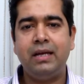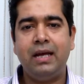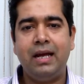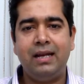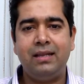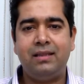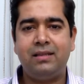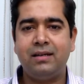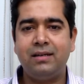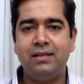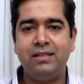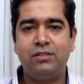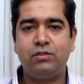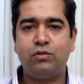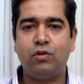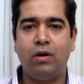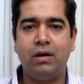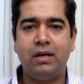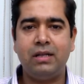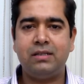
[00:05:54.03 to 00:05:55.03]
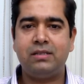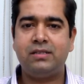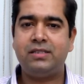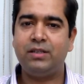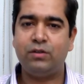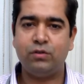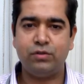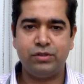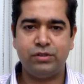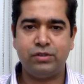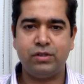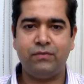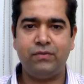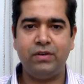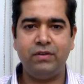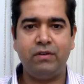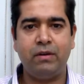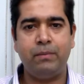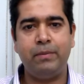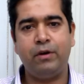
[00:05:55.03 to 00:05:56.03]
and third is called as cirrhosis of
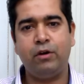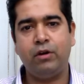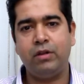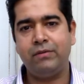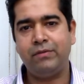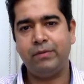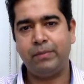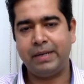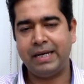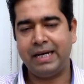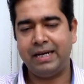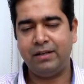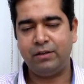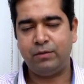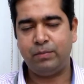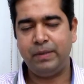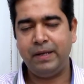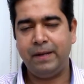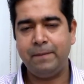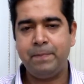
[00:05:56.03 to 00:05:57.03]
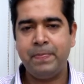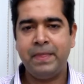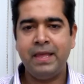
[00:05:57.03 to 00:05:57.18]
liver because of hepatitis B.